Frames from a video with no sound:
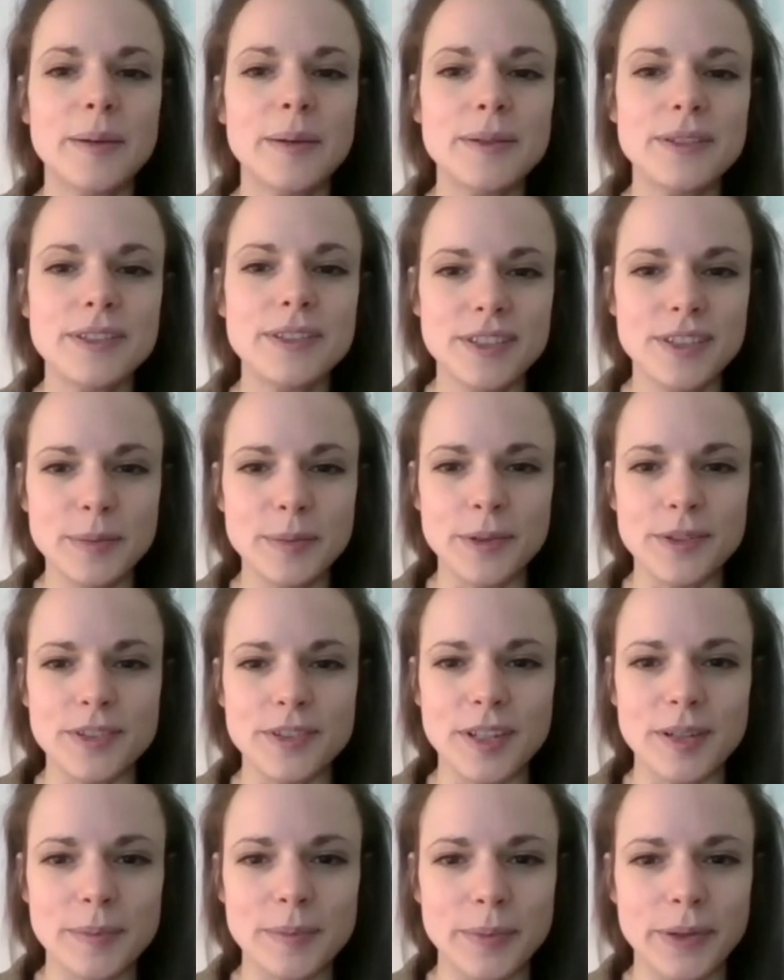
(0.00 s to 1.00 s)
GAP is a new
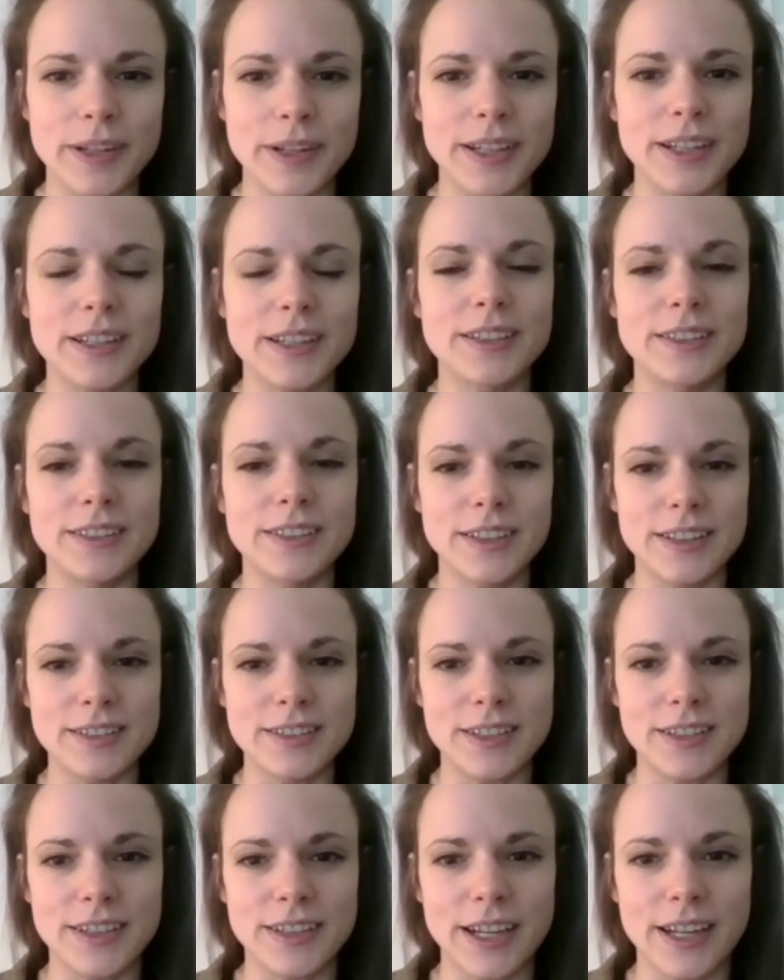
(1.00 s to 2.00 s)
project by
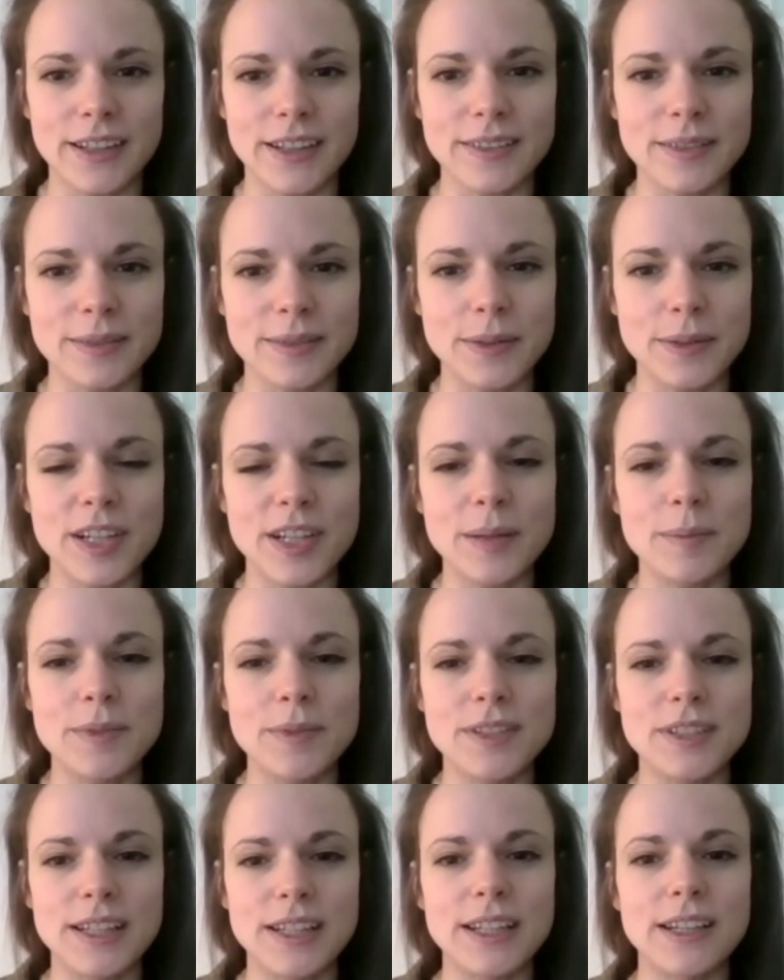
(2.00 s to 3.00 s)
Glasgow Can, which aims
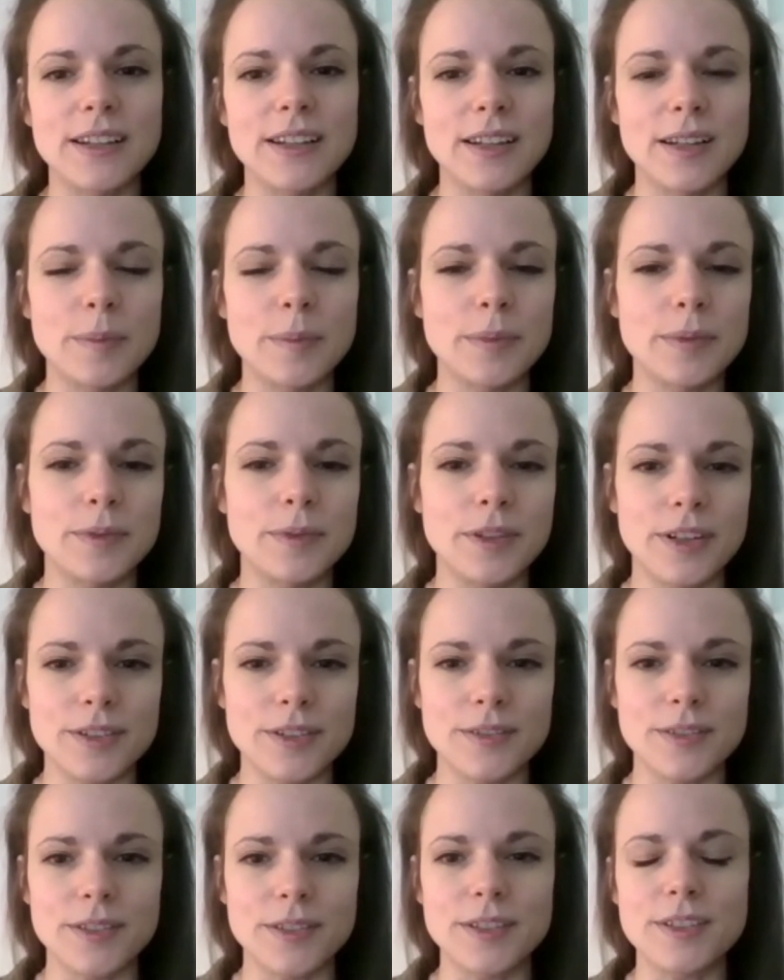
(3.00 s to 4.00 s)
to link up
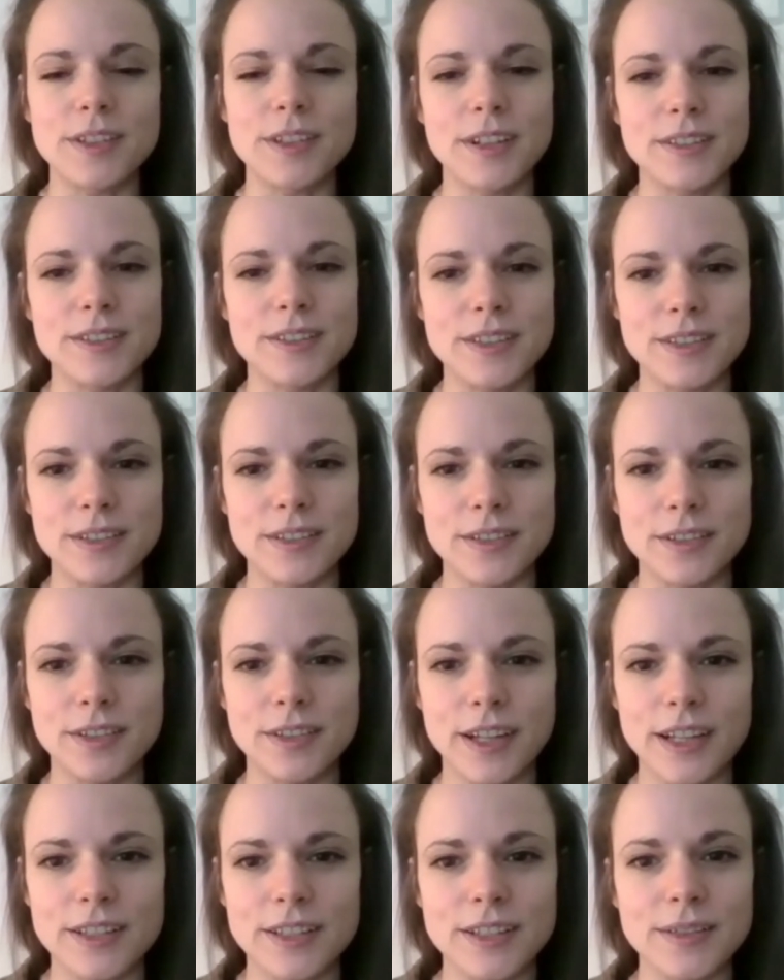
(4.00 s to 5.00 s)
grassroots artists and
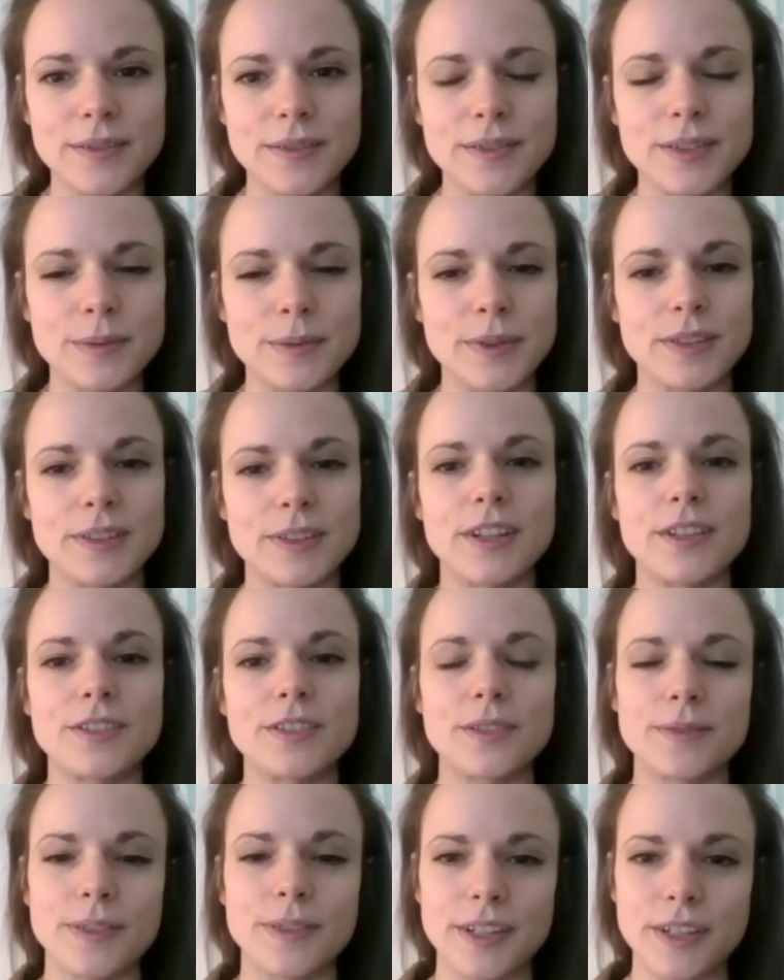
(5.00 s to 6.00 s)
creatives with
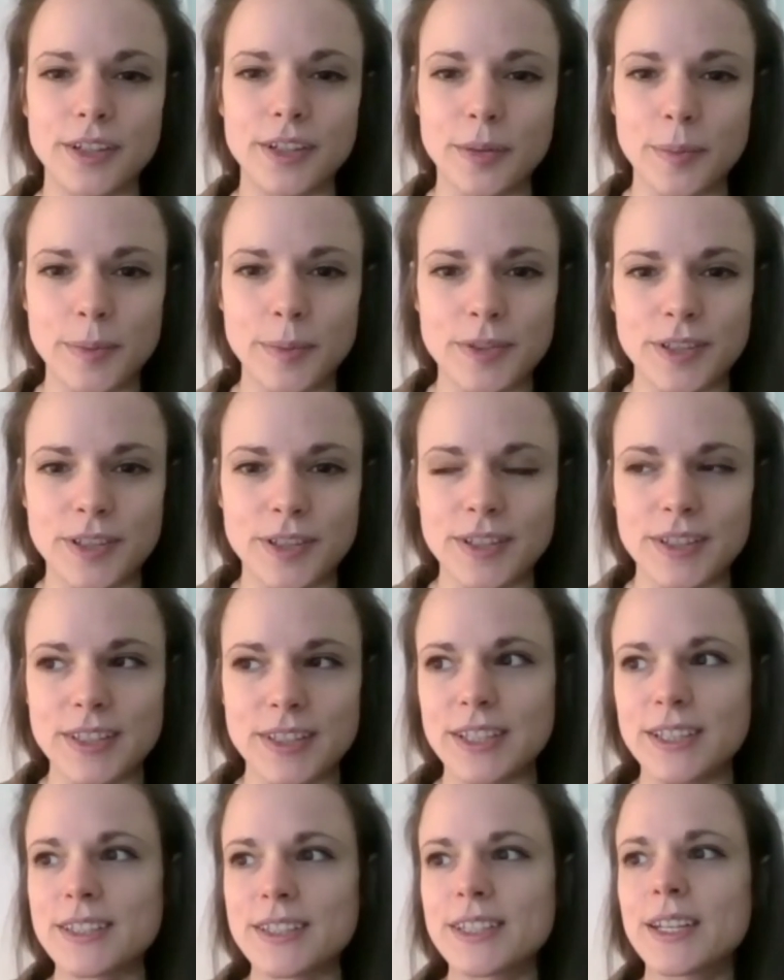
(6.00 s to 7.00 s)
larger funding
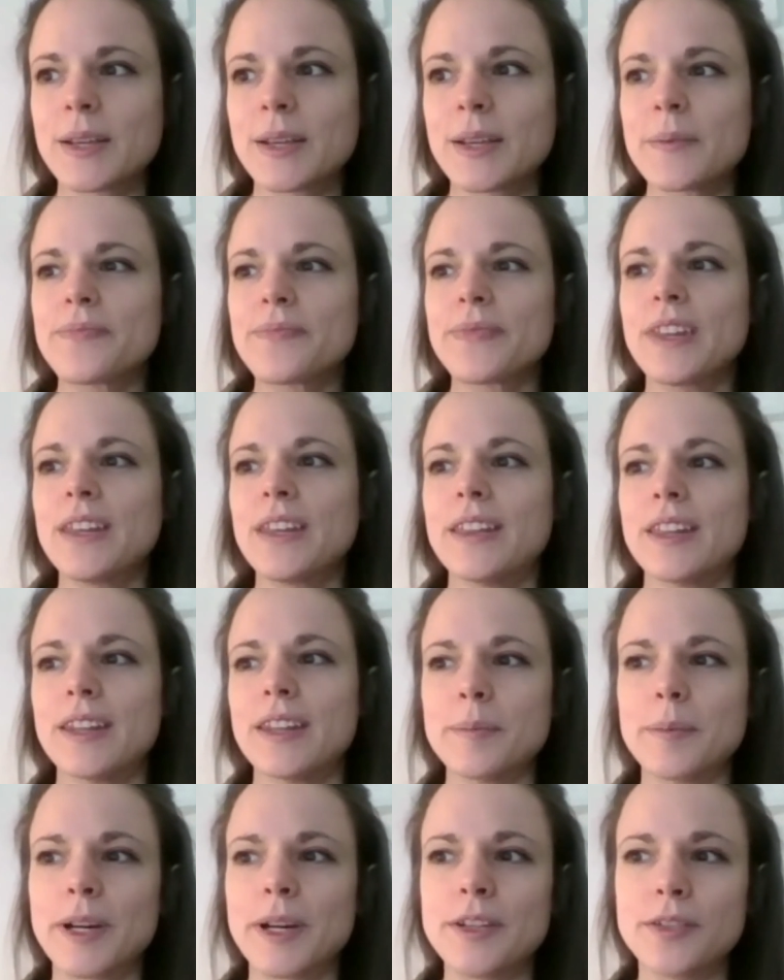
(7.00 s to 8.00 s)
opportunities. So
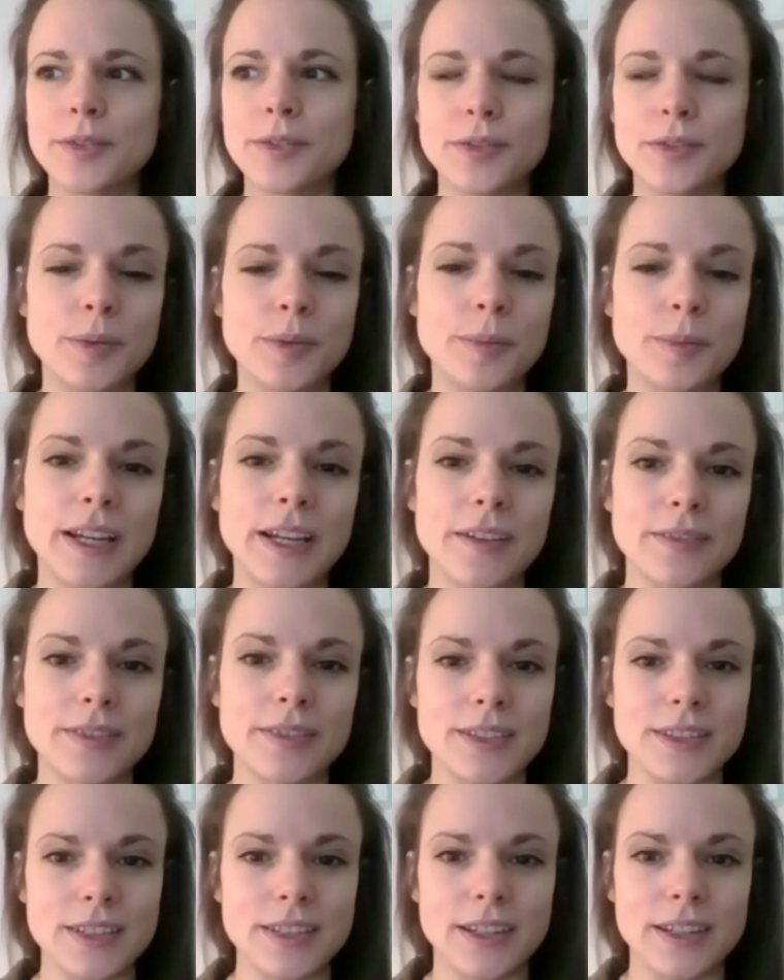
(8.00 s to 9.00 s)
they might not normally have
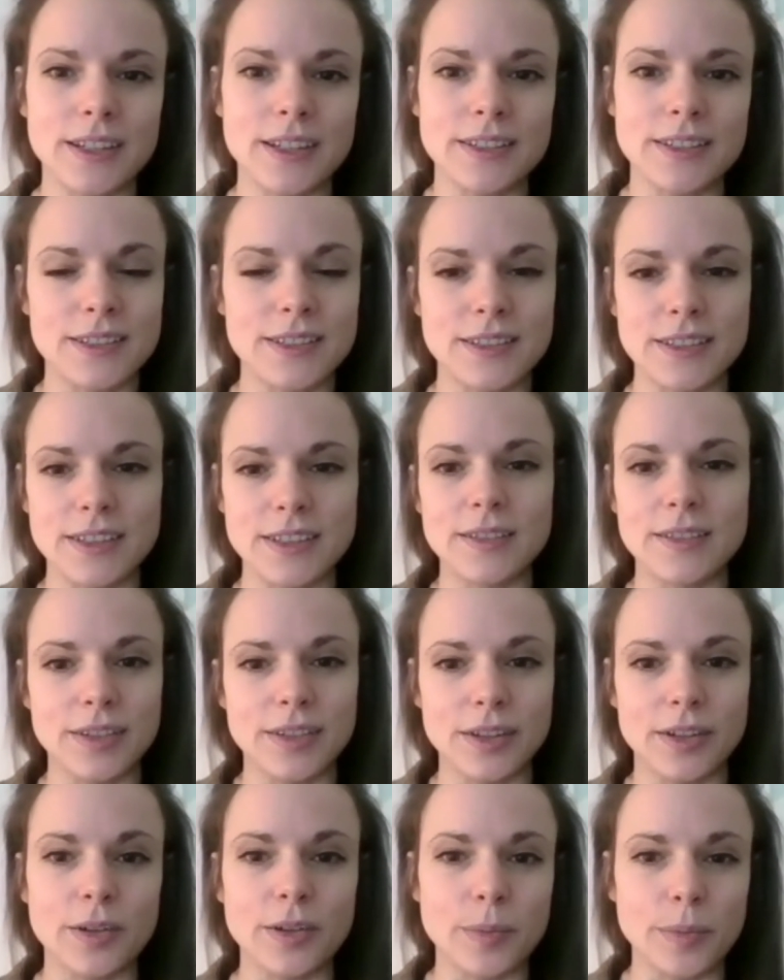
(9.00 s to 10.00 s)
the size to deliver
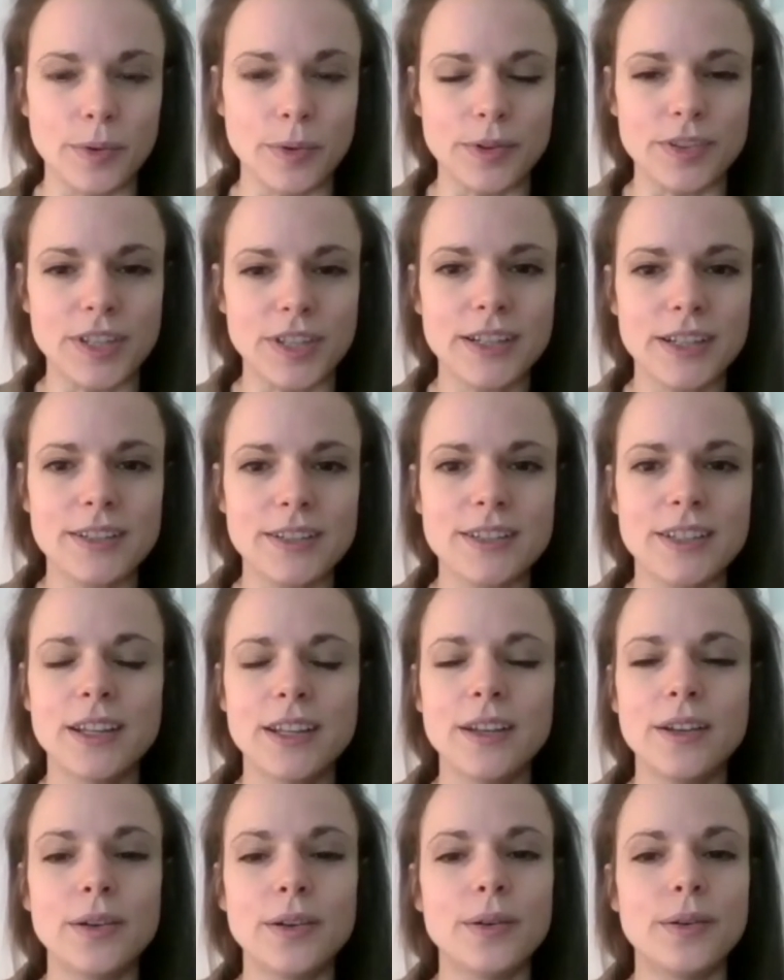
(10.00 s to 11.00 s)
the whole project,
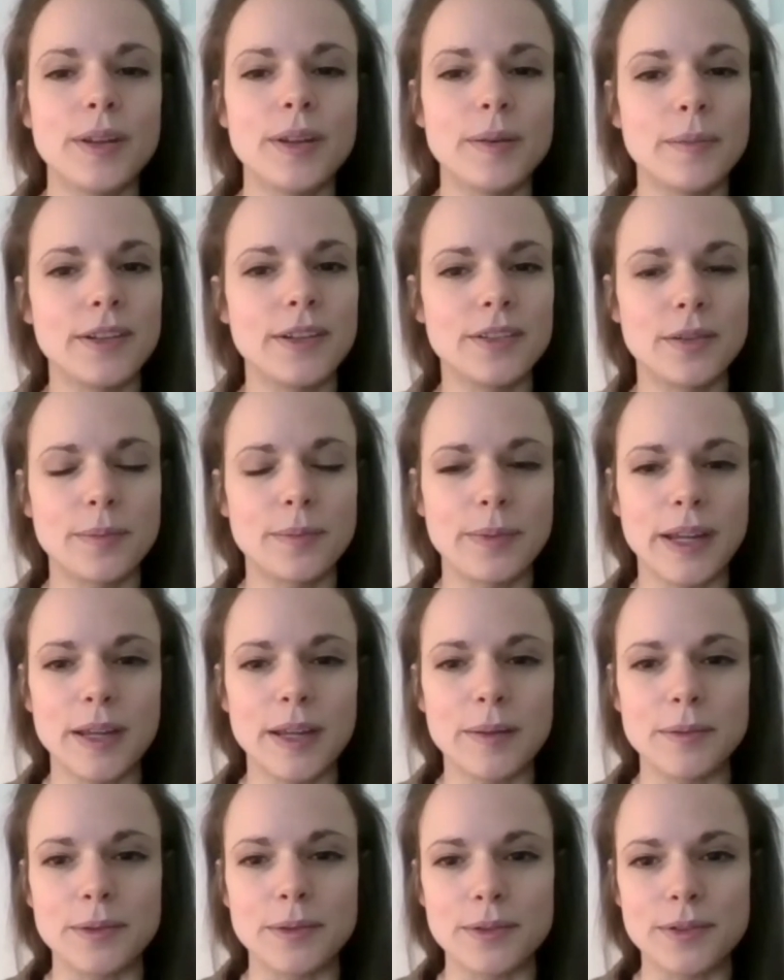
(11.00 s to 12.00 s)
or they might not be
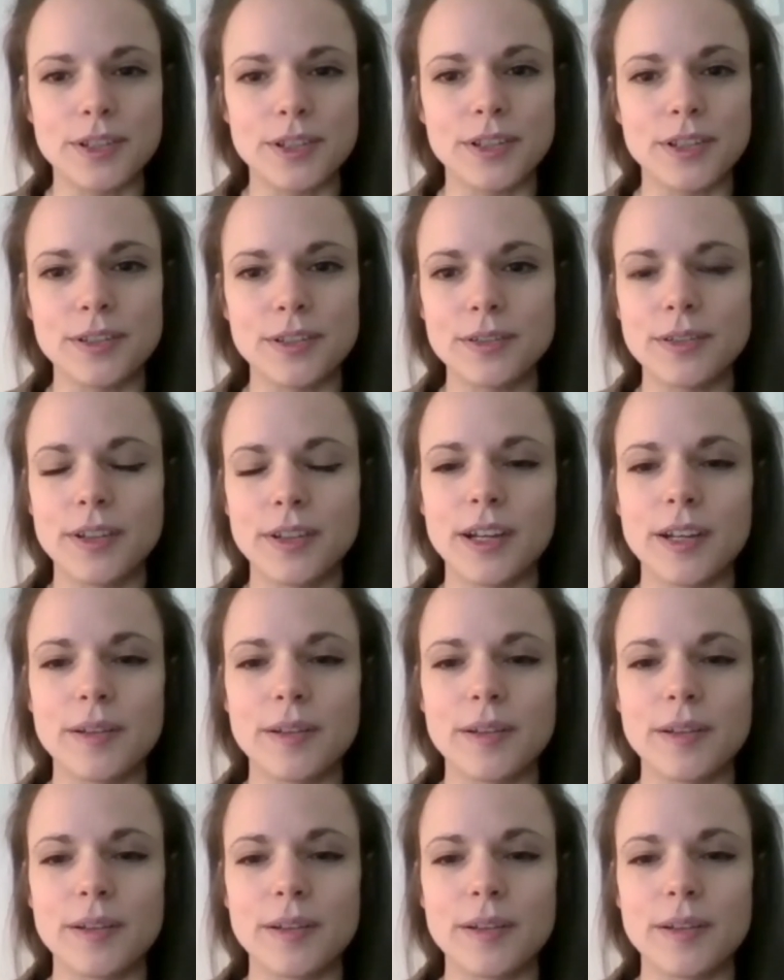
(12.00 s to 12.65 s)
able to